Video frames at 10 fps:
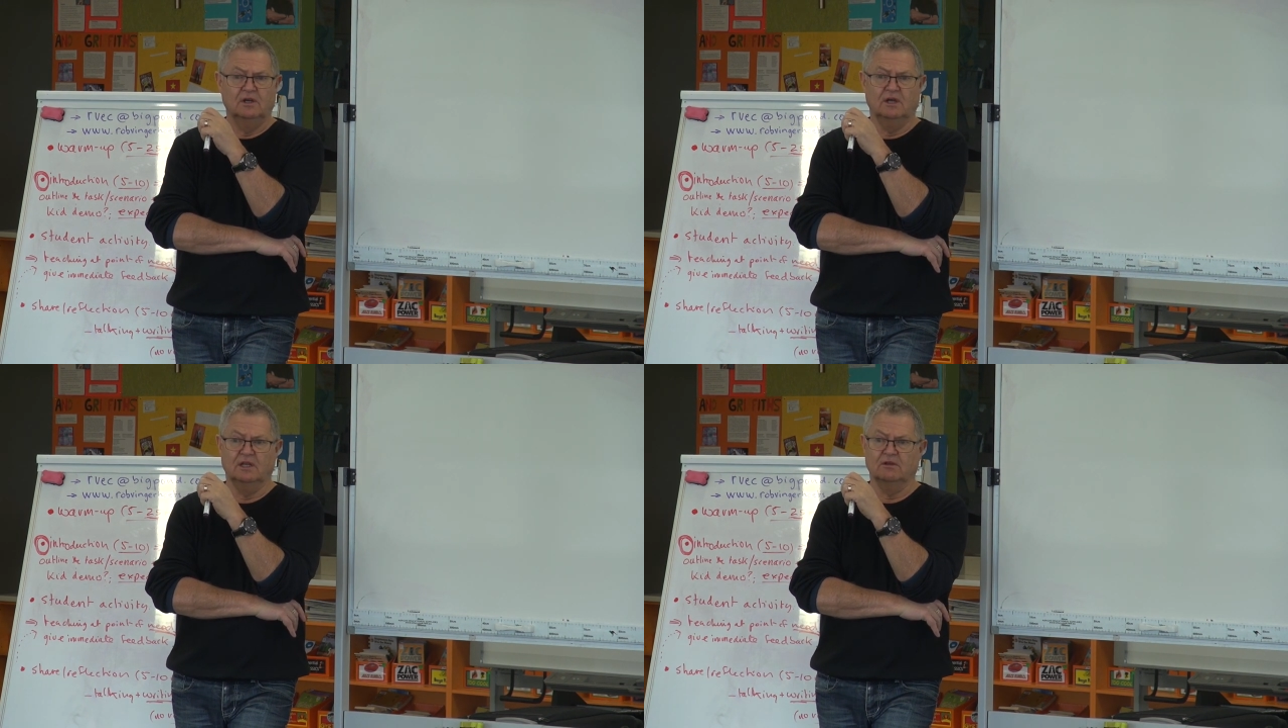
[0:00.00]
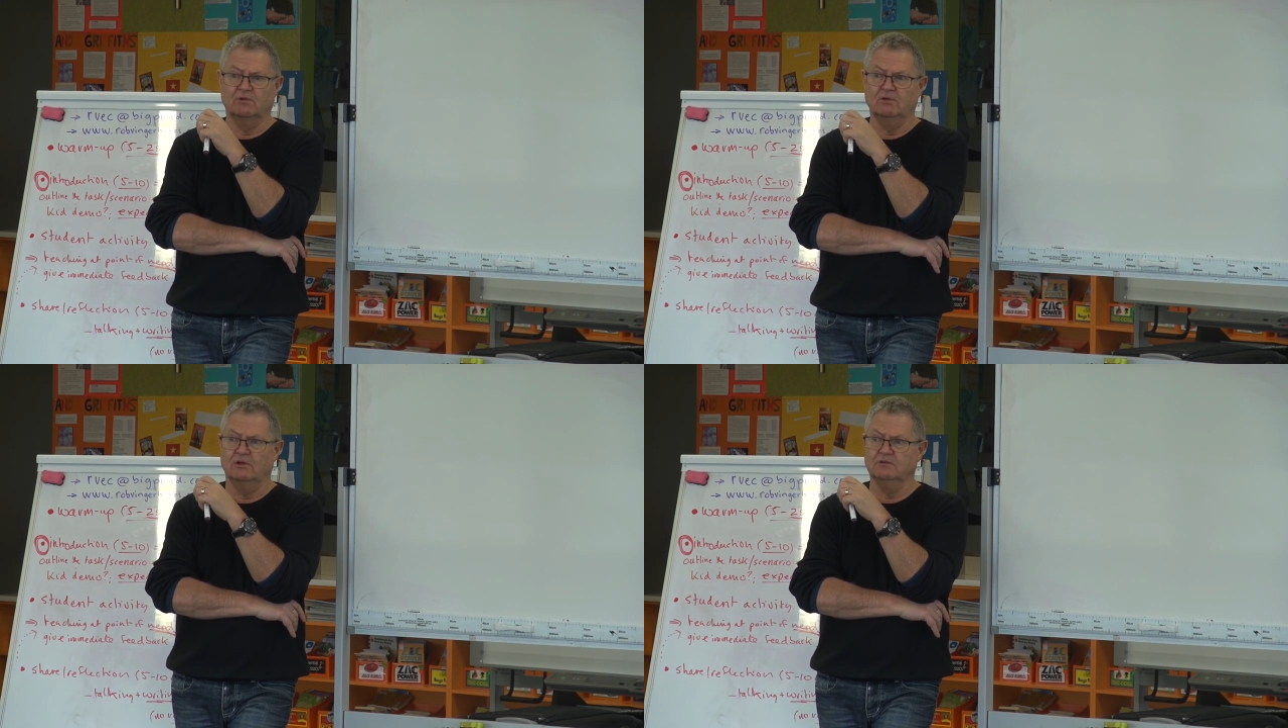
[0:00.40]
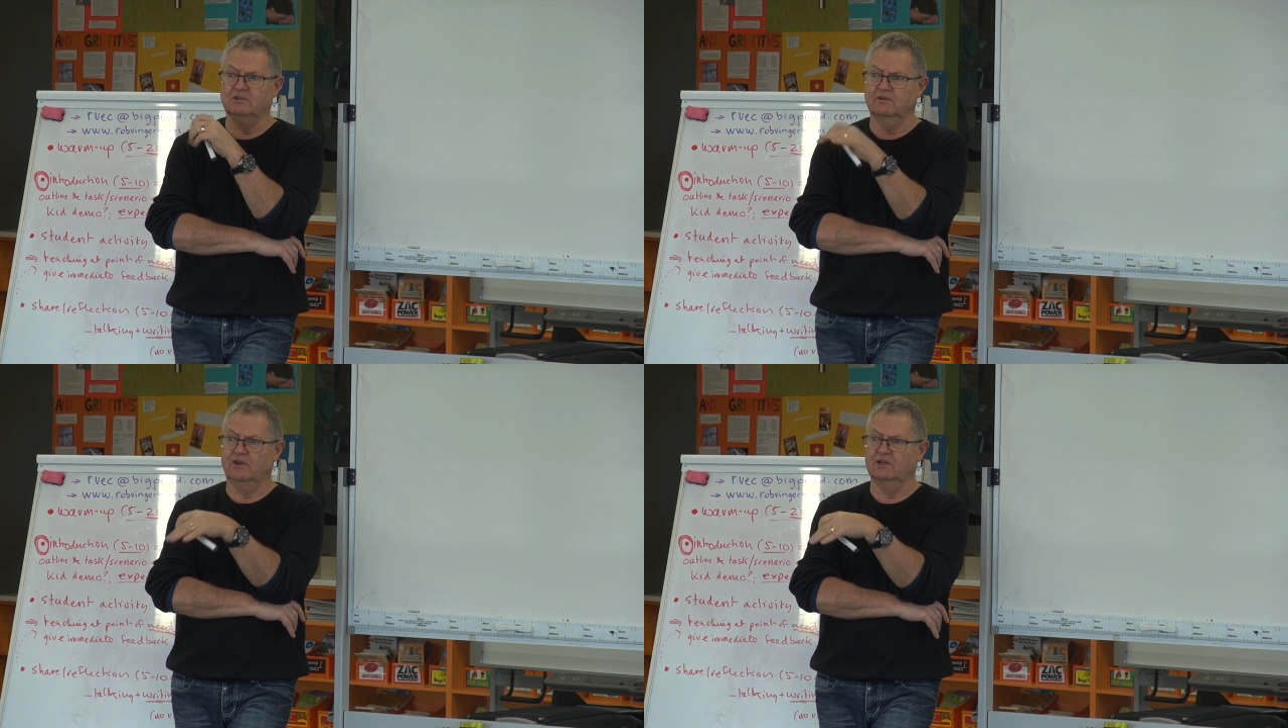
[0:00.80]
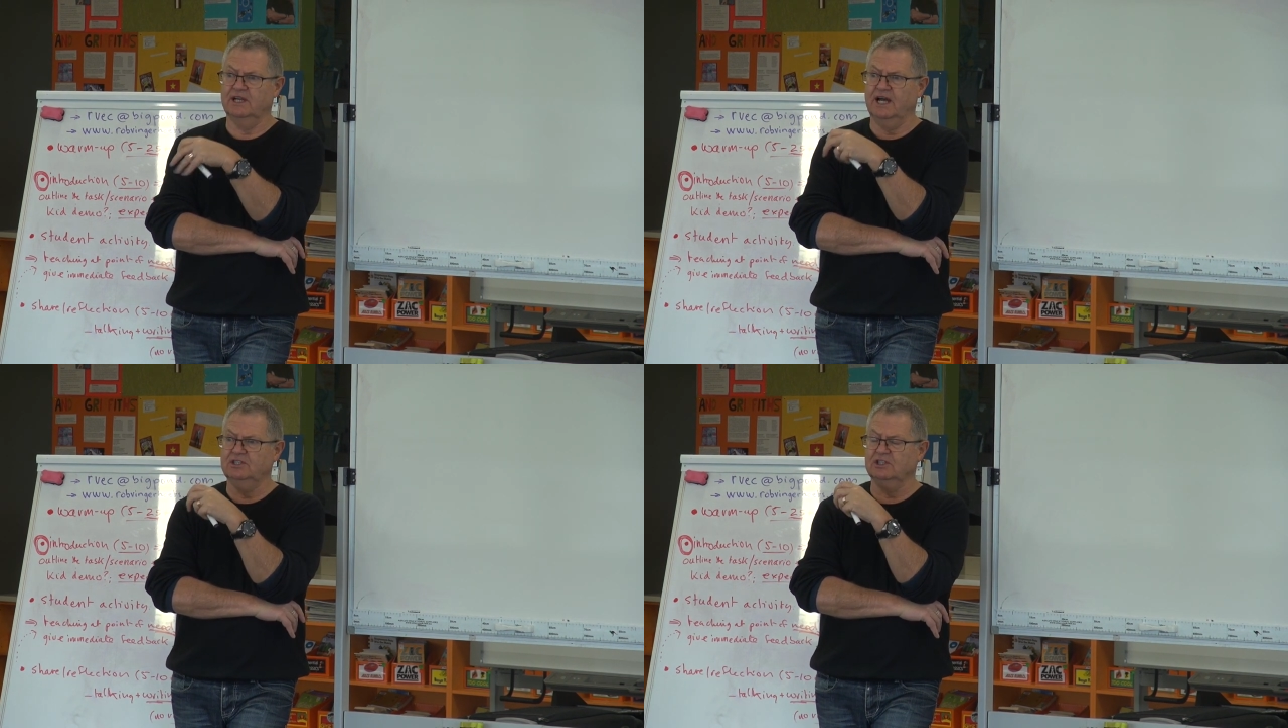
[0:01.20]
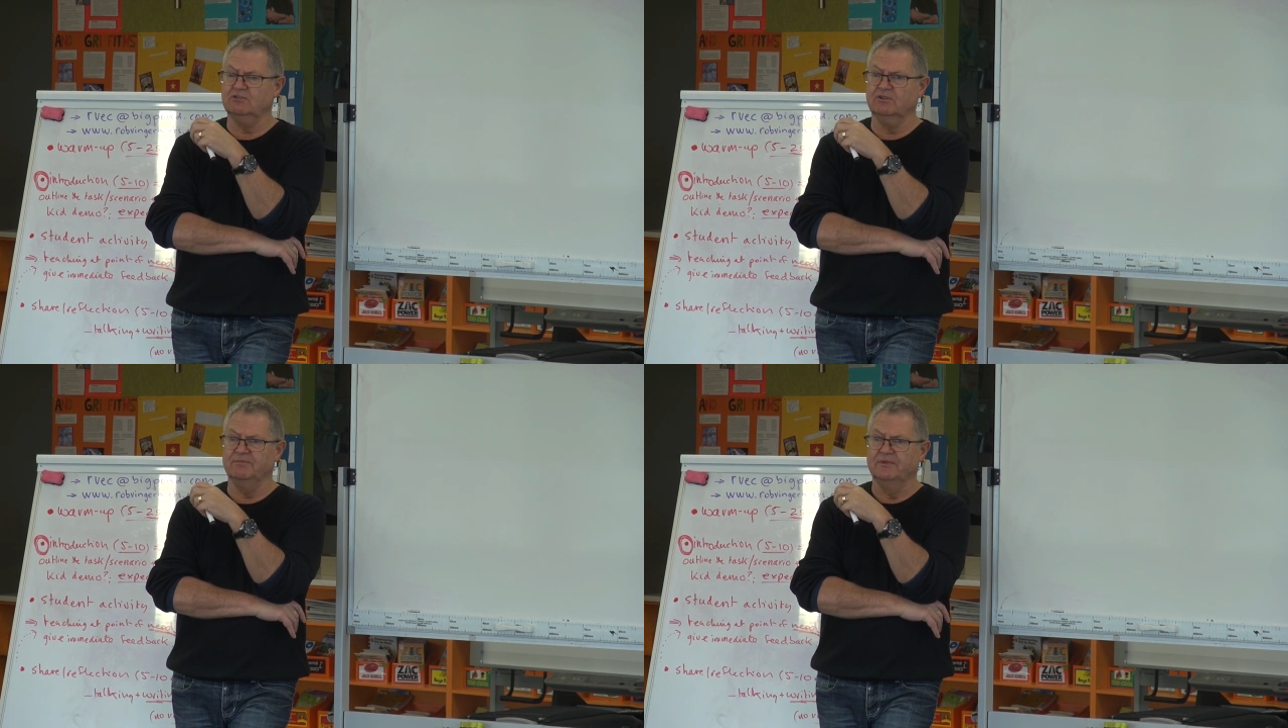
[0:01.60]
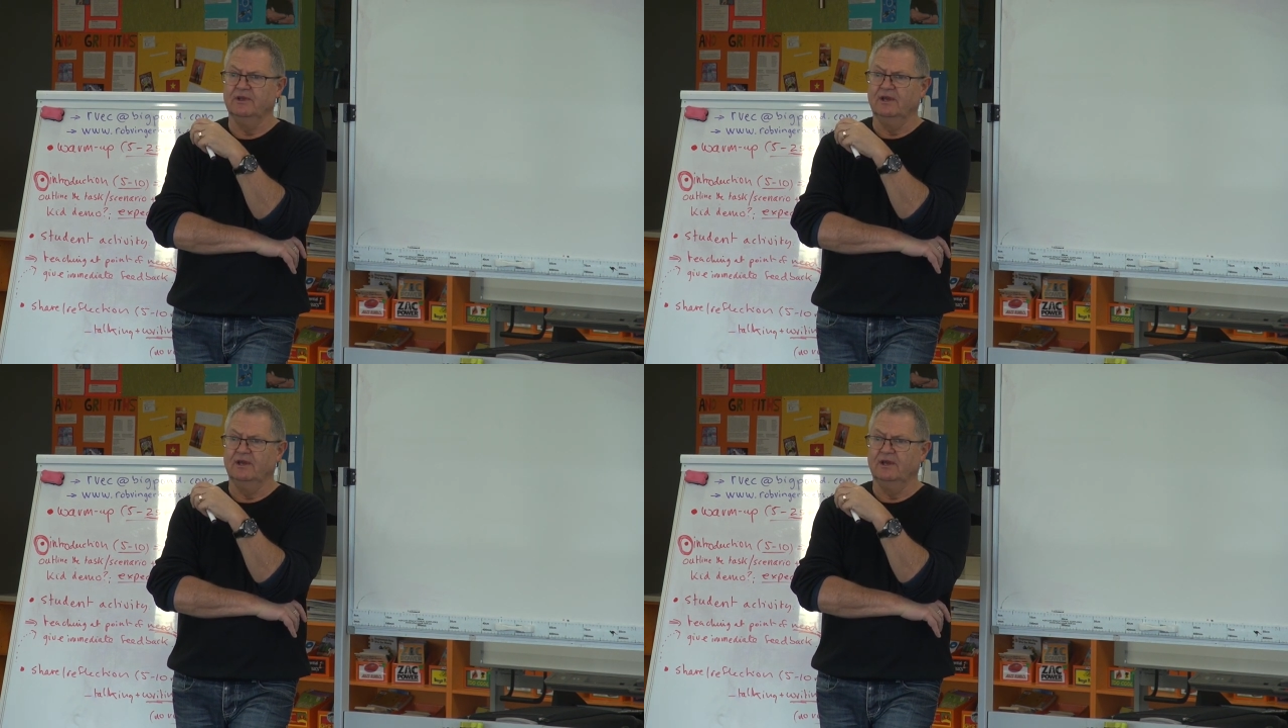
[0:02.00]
and uh, they're all on sort of on the nature strip.